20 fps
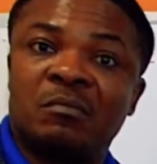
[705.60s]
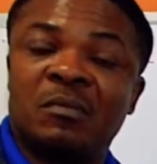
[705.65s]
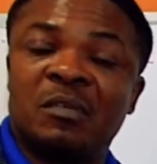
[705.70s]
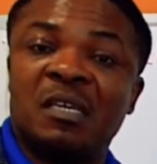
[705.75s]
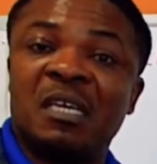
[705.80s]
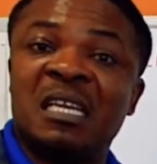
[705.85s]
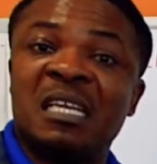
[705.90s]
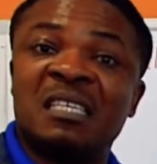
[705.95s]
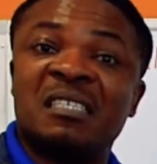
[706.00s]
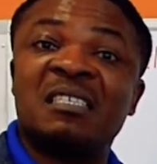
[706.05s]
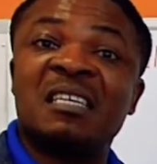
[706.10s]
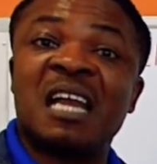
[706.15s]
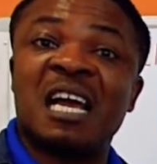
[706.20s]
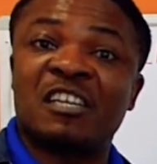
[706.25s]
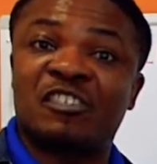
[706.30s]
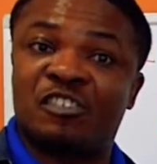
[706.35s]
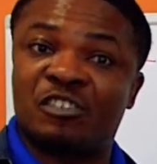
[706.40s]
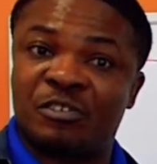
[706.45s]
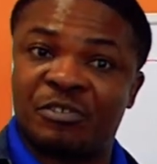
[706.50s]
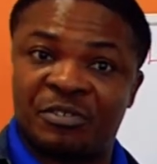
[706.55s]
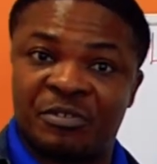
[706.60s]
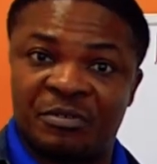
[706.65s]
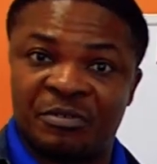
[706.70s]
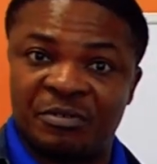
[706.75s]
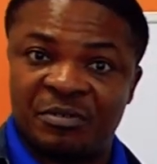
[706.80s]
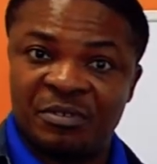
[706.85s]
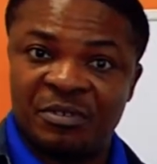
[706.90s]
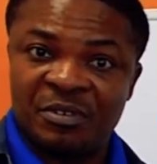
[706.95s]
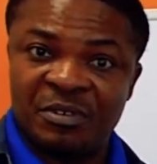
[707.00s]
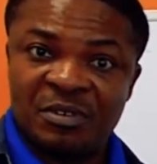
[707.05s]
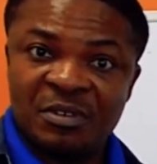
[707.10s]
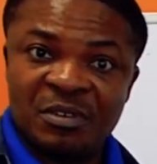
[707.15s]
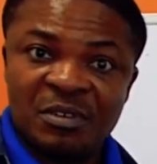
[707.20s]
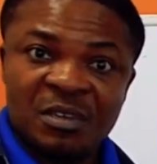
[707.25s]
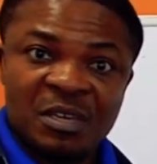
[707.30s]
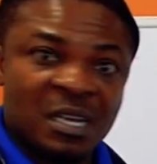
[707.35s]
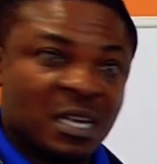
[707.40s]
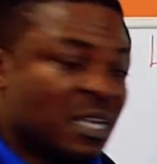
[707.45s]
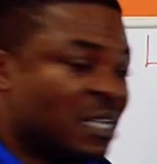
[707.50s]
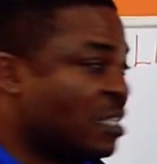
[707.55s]
It is natural.
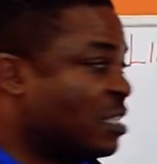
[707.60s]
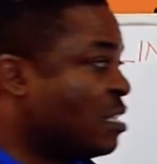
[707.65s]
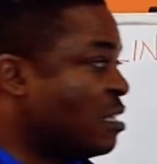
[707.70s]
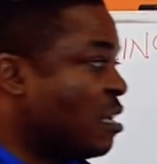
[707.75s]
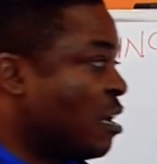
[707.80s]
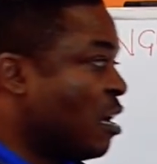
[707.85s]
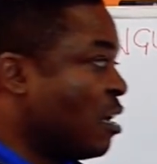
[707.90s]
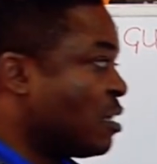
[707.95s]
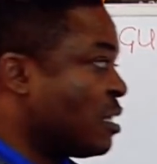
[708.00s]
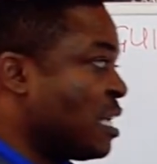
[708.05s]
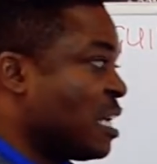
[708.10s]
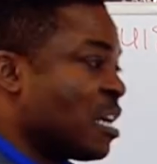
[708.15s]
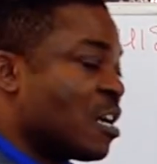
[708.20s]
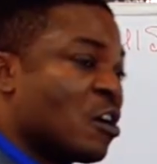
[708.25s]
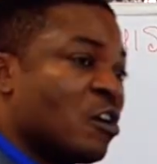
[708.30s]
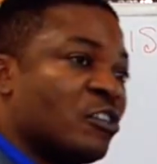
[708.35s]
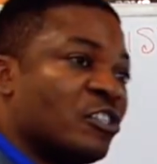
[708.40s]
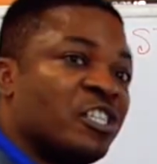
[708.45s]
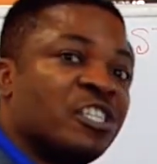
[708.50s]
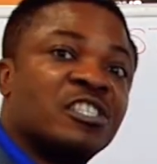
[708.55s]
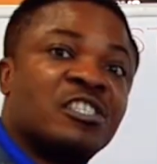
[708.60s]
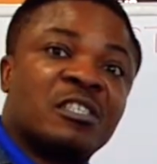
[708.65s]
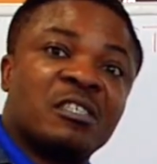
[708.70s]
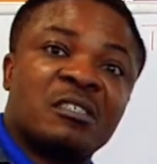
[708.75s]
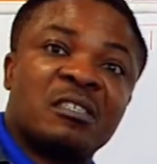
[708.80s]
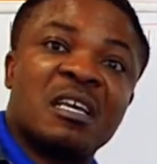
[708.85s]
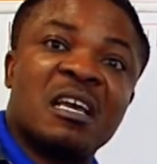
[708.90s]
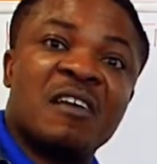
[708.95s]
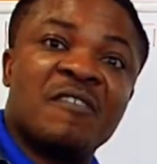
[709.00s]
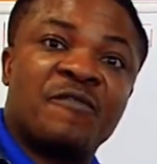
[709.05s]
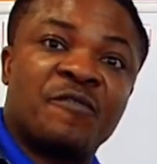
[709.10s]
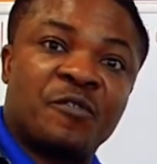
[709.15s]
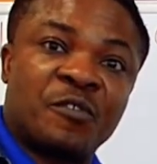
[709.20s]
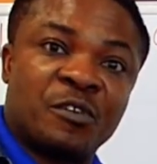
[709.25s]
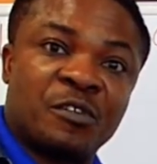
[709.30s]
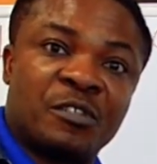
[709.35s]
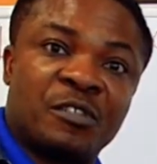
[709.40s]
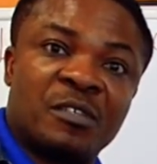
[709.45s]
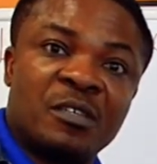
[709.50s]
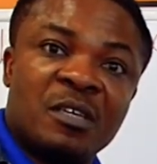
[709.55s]
It is not a conscientious
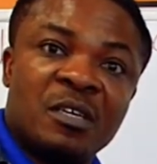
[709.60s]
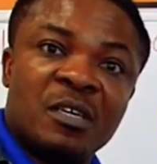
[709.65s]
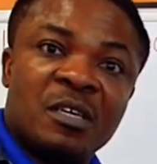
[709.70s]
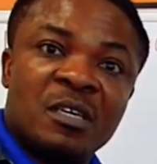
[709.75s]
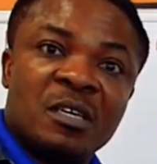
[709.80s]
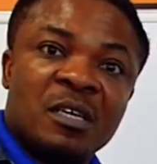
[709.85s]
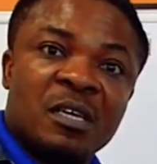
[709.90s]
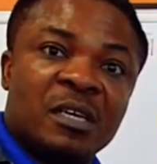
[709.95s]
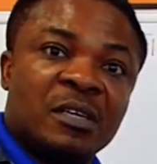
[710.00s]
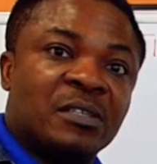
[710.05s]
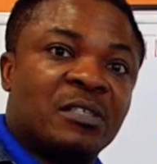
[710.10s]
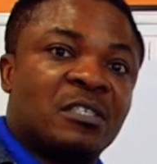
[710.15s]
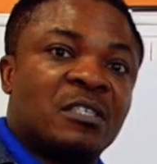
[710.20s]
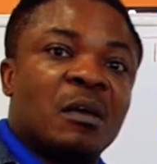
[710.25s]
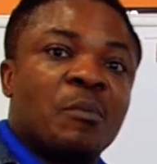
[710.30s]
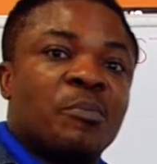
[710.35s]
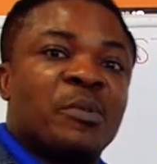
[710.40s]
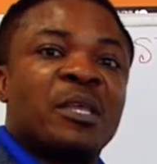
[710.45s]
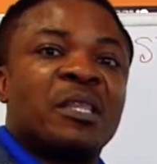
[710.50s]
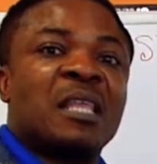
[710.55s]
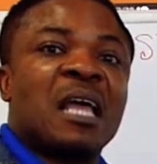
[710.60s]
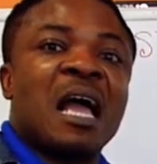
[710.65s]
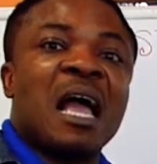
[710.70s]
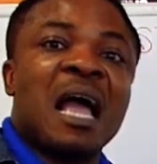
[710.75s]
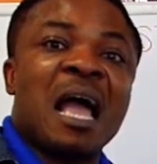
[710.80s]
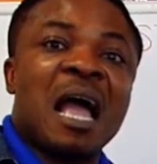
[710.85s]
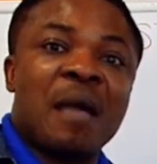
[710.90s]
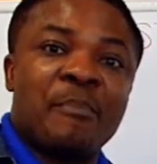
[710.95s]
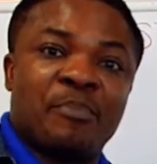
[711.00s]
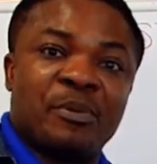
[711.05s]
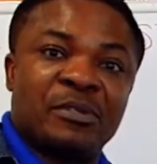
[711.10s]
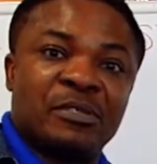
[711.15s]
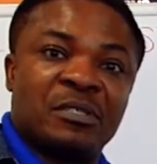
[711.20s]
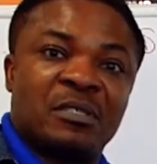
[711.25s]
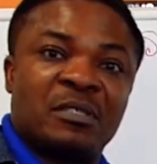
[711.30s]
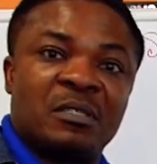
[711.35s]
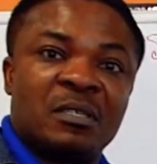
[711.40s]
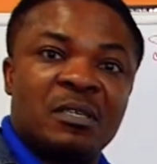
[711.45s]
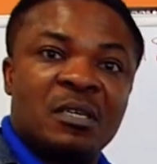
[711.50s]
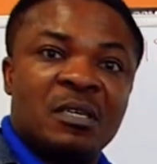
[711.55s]
effort. It's something that
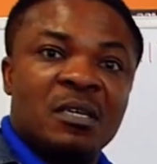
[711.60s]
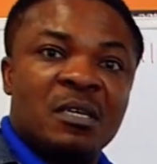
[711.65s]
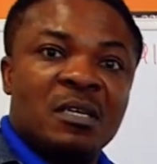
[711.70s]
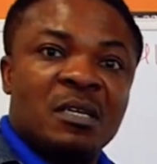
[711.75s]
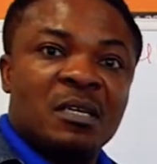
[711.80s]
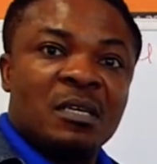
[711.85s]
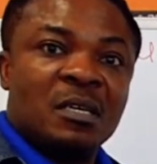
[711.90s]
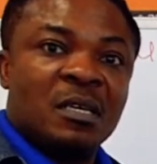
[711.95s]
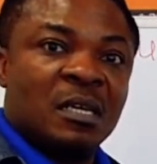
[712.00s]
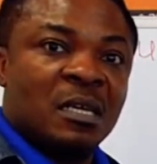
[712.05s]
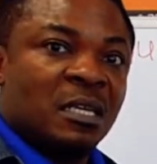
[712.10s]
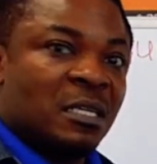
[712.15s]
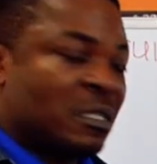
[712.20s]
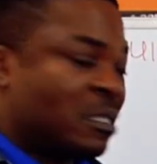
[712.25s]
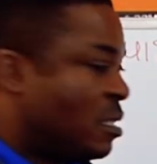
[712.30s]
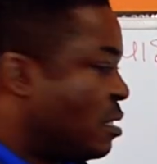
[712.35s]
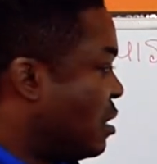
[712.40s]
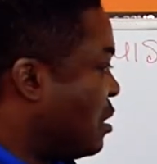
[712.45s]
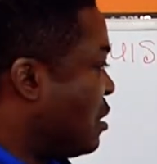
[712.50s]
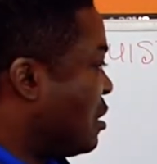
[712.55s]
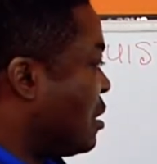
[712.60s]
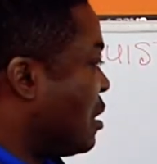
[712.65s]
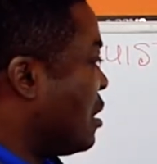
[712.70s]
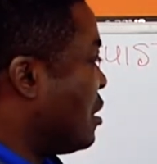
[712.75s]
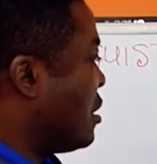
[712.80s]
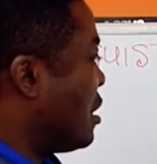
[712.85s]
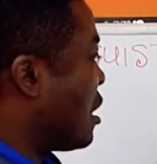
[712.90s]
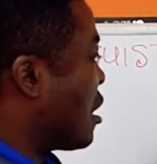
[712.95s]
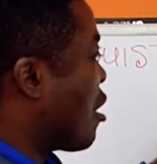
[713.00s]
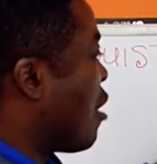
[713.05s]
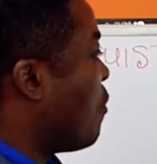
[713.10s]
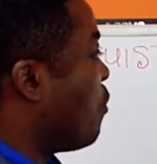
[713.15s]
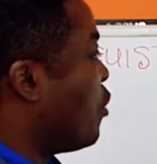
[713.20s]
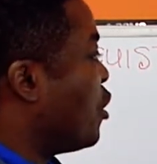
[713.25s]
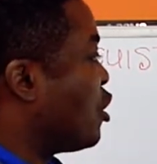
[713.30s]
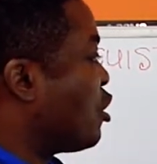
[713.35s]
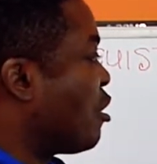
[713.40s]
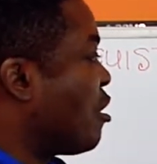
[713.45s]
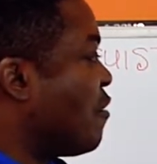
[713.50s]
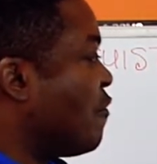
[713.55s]
happens. It is a
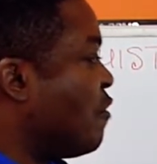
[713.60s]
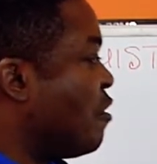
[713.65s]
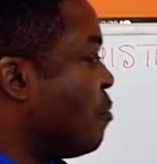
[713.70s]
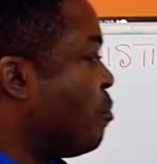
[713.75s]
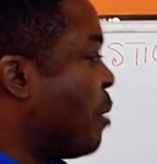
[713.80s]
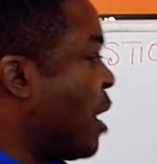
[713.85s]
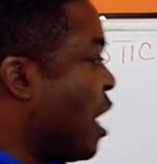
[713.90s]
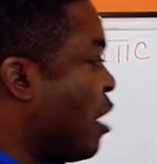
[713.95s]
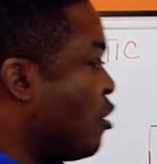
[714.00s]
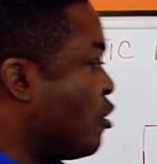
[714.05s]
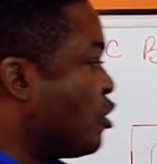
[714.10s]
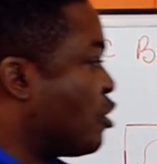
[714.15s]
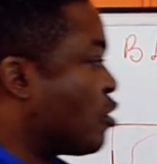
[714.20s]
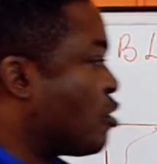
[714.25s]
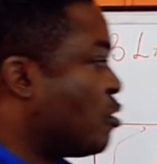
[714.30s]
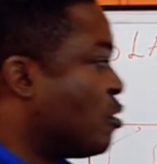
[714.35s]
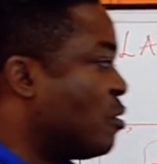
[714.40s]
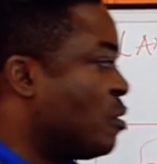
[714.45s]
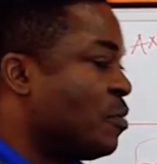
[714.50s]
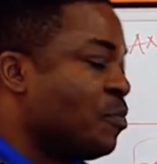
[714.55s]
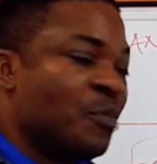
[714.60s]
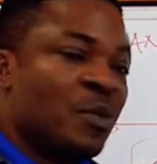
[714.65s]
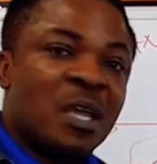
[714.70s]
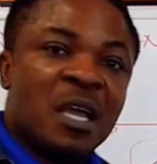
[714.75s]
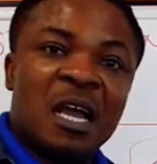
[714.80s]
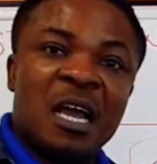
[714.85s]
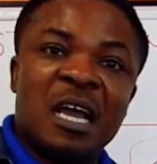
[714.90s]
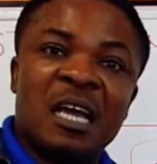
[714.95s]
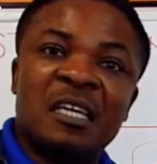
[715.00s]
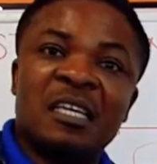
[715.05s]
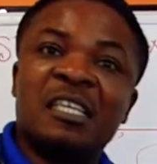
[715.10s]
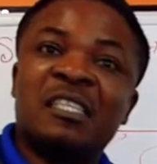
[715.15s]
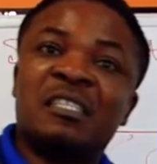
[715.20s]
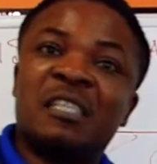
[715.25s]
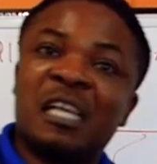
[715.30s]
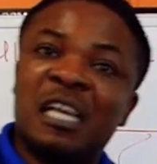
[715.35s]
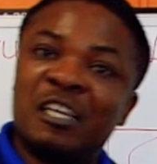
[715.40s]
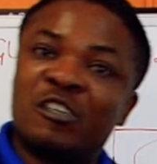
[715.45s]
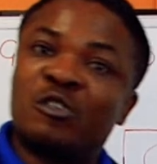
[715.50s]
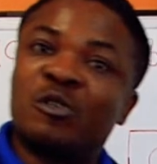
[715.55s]
completion of a biological and
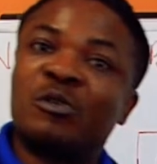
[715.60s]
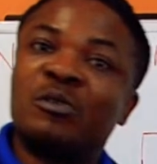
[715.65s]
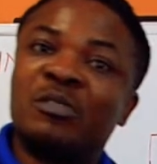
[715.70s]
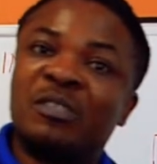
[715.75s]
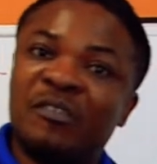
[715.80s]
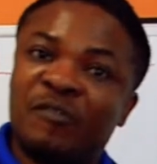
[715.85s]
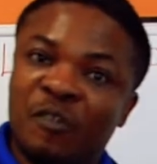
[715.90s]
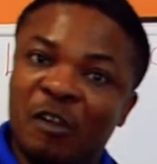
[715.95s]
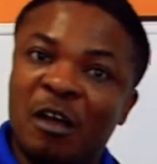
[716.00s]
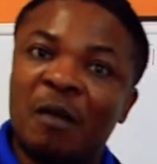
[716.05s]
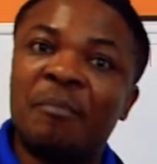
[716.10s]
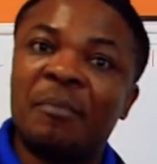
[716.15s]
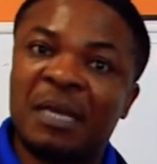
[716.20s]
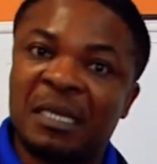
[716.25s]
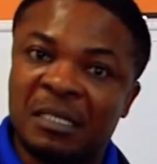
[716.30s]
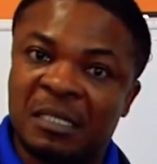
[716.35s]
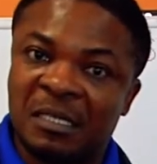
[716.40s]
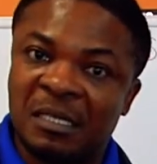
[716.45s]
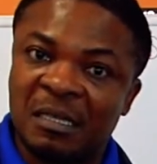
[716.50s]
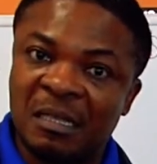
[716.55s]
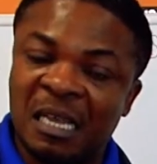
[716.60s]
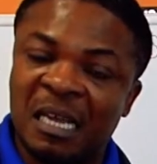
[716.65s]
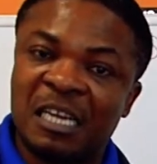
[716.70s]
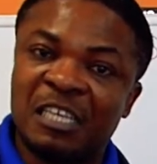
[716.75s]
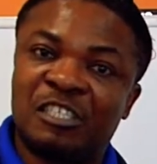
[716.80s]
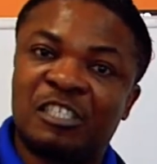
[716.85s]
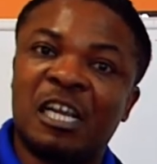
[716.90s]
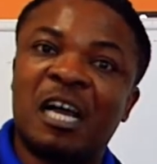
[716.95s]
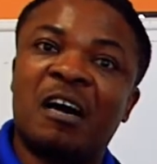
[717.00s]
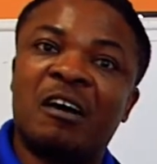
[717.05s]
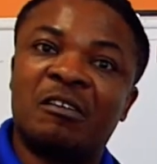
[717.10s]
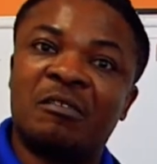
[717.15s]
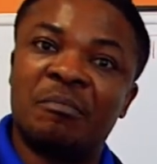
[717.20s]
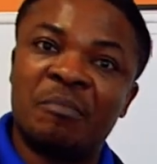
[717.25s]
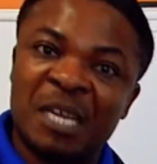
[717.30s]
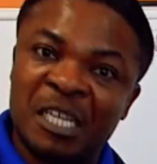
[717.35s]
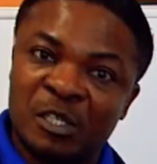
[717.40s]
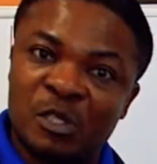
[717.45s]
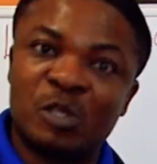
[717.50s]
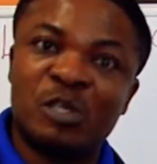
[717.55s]
intellectual development that a child,
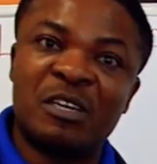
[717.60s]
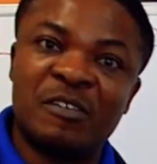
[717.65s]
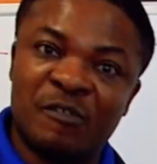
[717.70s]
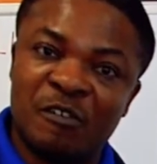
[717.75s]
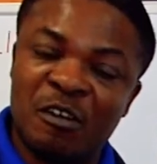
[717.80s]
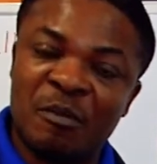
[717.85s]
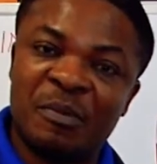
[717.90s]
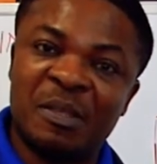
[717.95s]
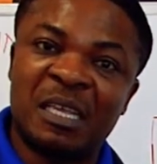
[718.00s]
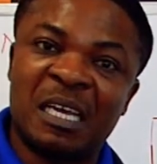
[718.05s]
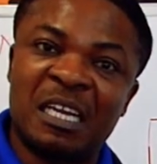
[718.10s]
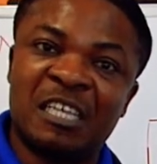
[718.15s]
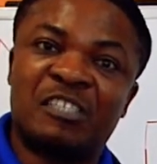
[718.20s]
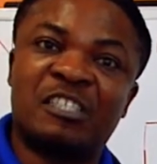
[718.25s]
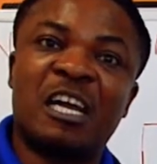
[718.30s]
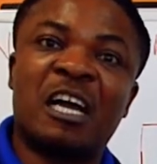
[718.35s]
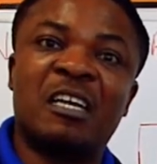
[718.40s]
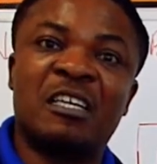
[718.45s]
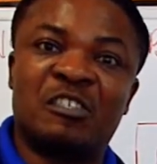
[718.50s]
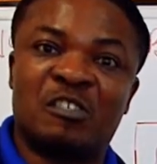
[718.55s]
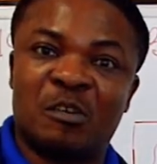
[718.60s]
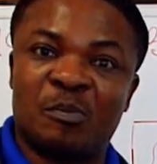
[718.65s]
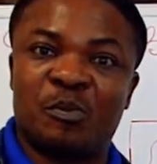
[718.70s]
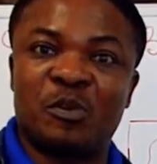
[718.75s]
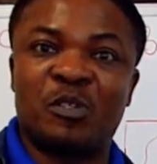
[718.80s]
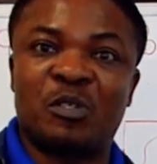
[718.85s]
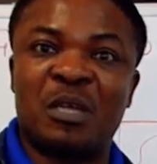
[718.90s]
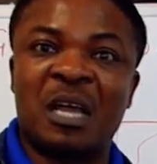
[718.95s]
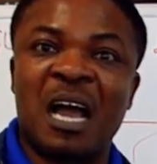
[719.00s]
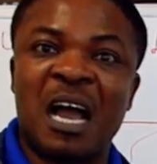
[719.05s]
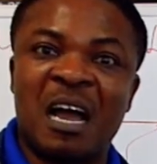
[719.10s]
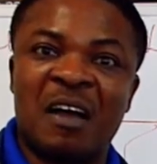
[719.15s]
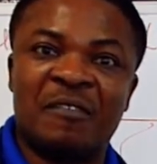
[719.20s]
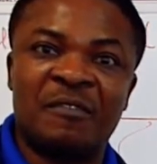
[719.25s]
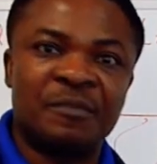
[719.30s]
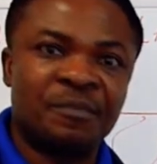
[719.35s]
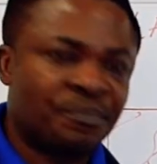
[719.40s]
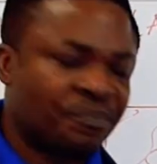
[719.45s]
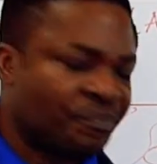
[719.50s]
mental development that a child is supposed to have.